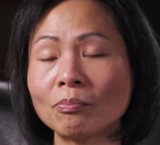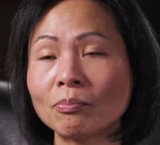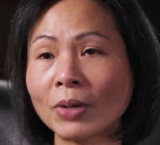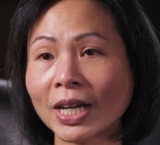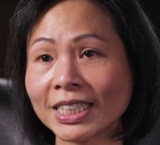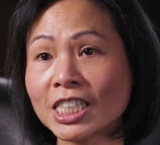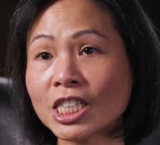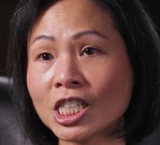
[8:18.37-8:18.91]

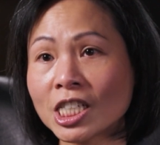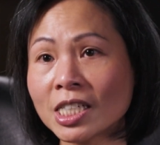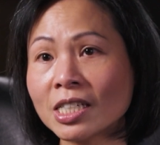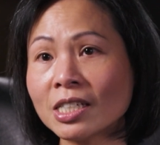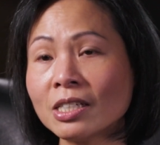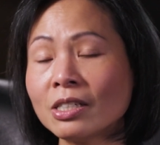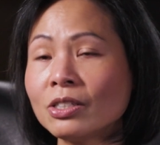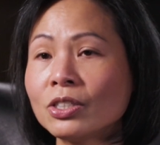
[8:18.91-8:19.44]

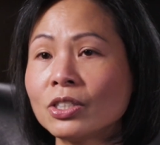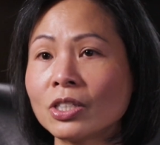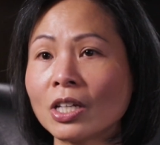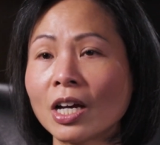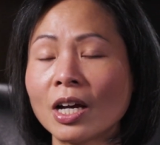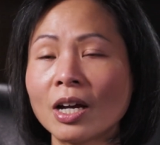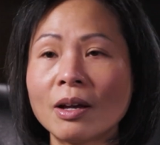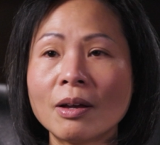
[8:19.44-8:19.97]
Practitioners,
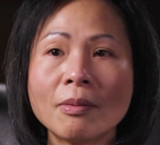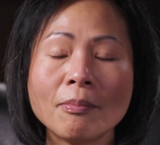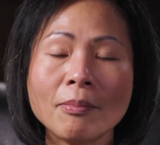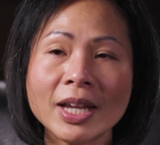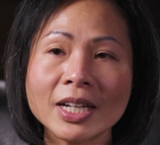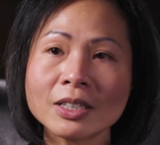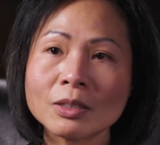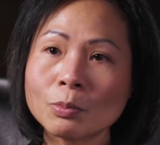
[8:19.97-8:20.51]
uh,
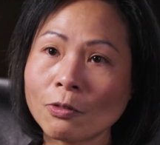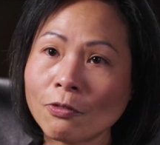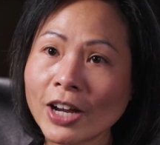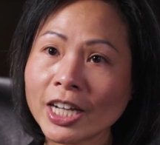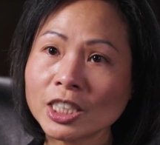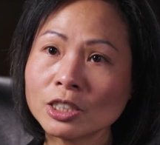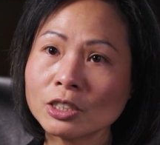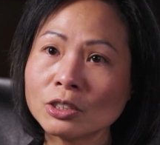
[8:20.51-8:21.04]
medical
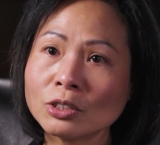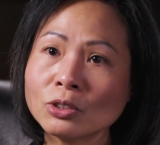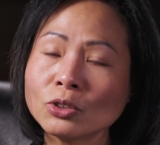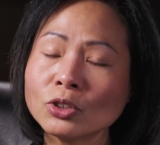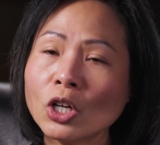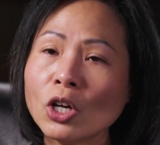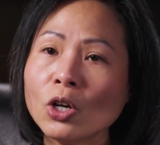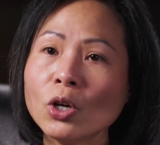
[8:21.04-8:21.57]

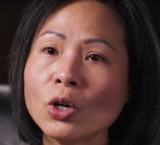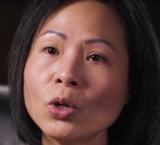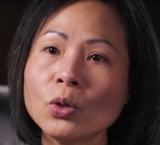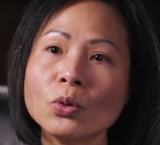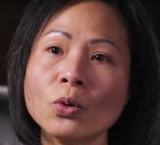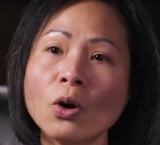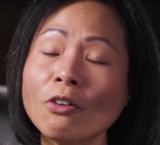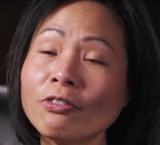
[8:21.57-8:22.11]
professionals
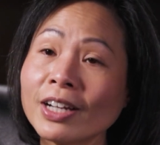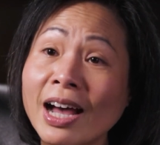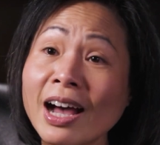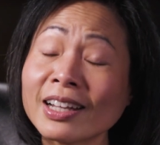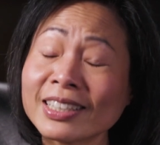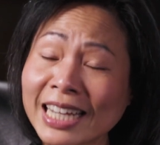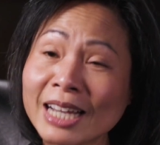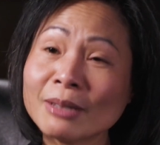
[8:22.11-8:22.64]
who often
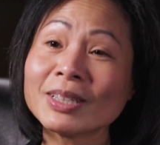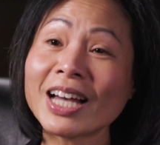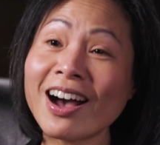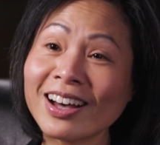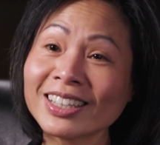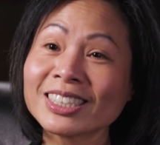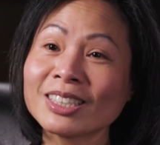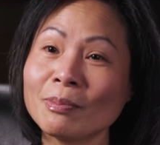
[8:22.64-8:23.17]
times
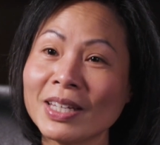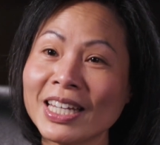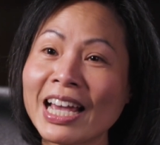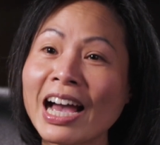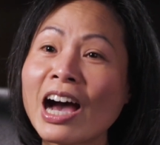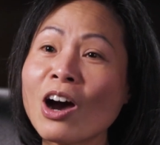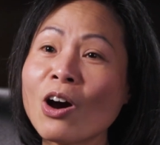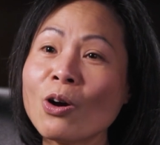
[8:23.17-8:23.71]
ask me
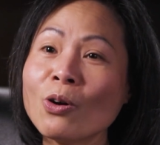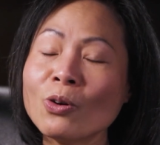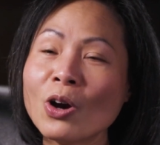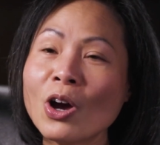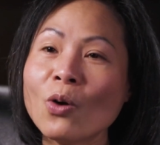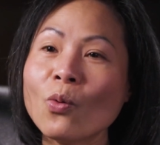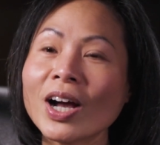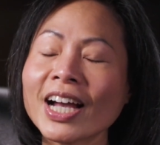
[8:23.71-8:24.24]
how,
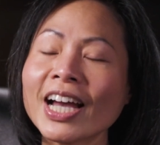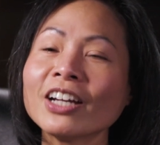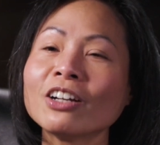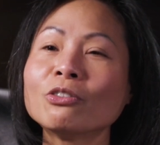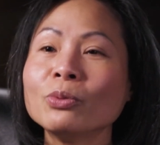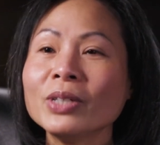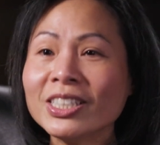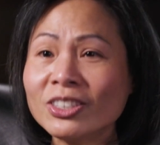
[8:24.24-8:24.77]
what kind
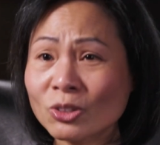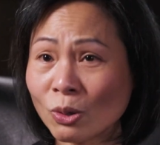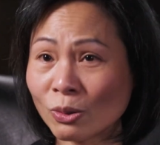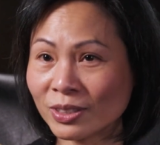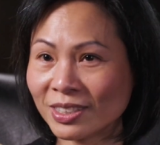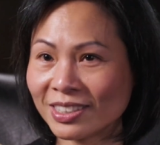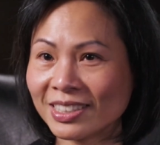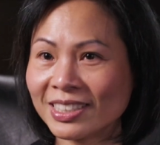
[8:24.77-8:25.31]
of
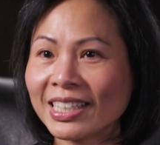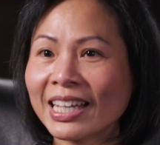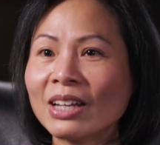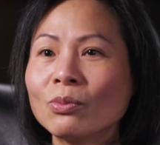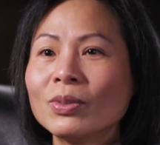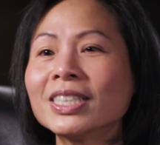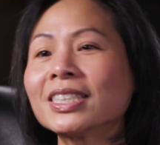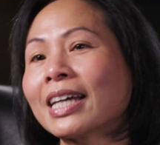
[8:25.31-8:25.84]
resources
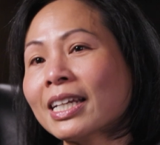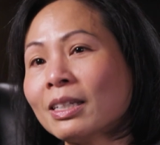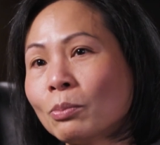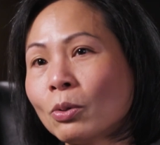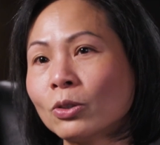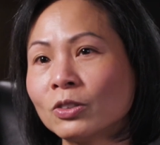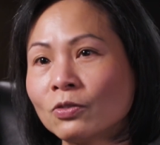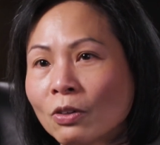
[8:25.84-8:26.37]
can we
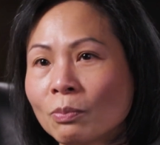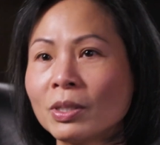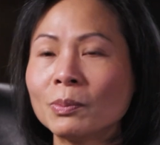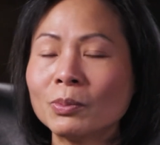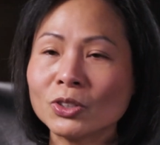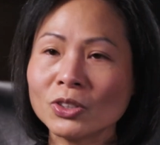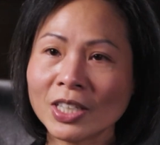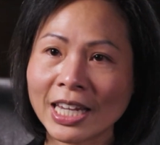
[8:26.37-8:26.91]
signpost for
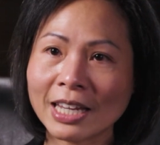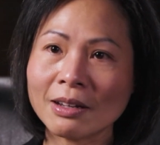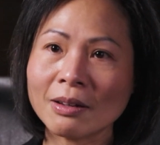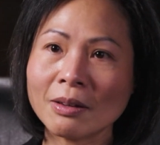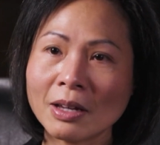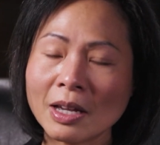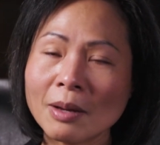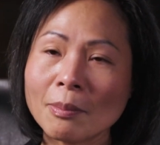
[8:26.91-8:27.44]
people to get
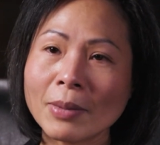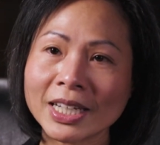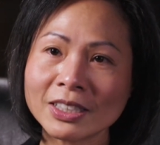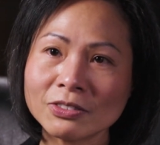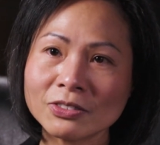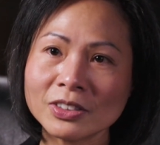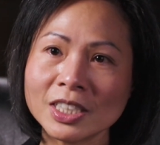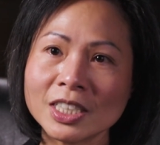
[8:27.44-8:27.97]

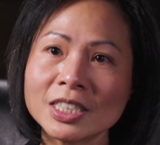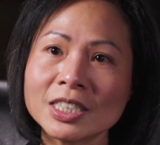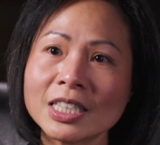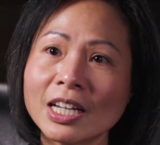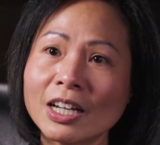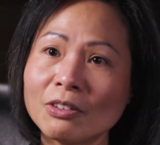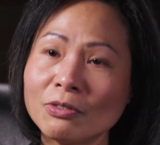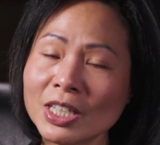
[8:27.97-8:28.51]
mindfulness
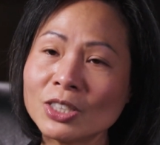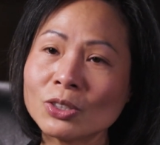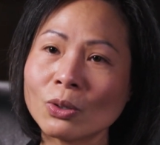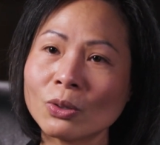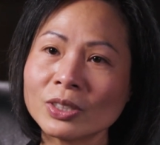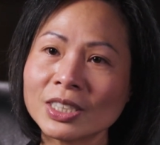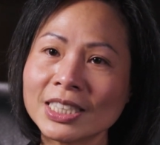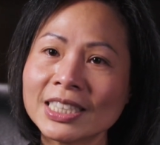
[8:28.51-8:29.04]
uh,
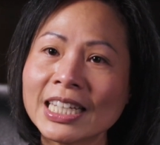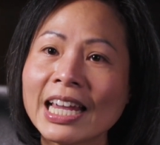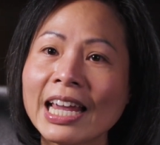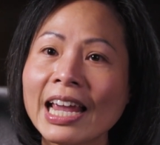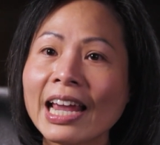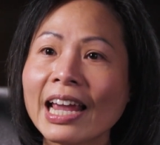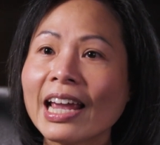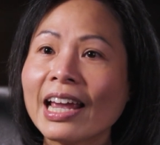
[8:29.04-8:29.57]
resources
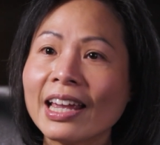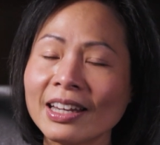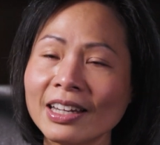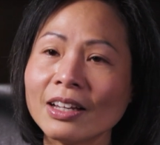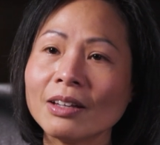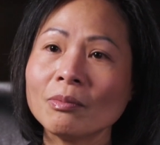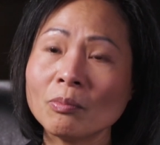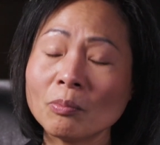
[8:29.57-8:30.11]
and
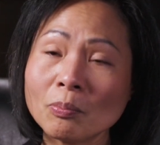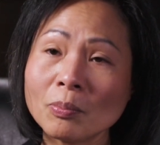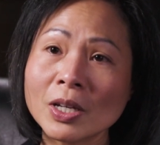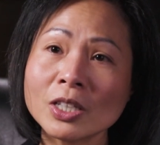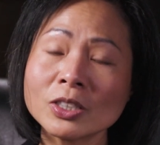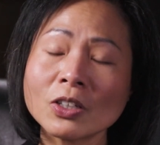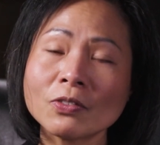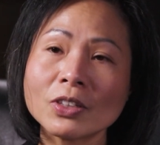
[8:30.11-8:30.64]

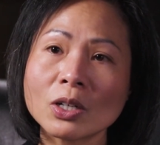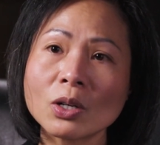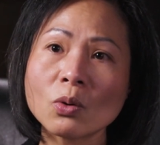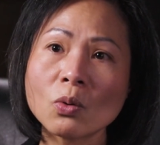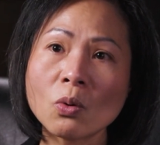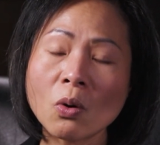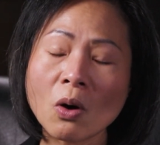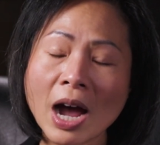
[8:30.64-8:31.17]
because of the
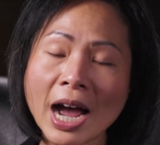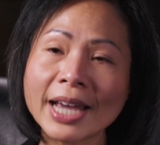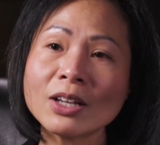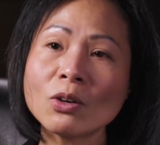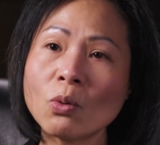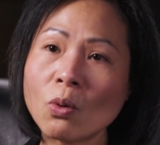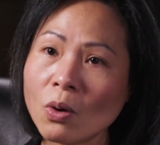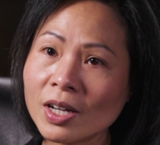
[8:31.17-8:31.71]
high
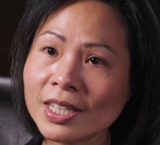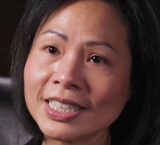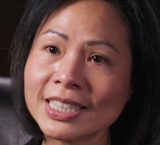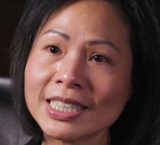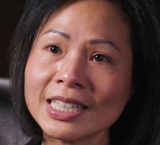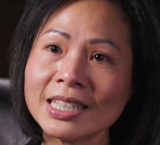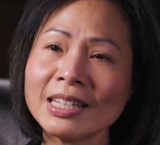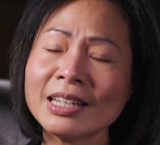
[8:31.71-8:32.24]

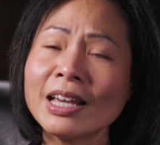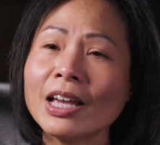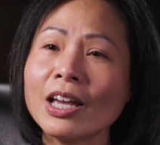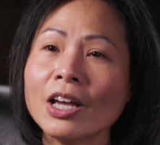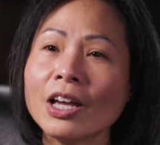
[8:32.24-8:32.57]
quality